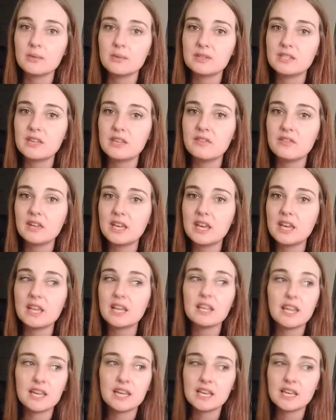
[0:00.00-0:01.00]
With Stephen
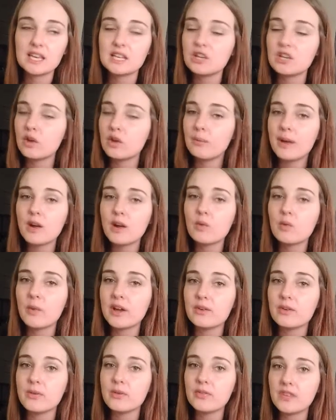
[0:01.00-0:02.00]
King, like, no matter
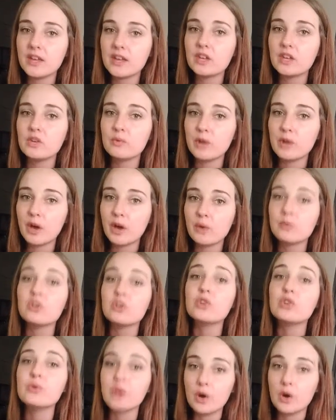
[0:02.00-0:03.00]
what you think you know,
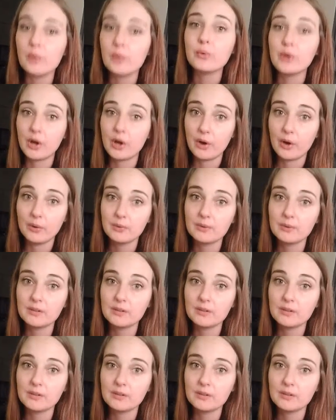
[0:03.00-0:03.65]
you don't know.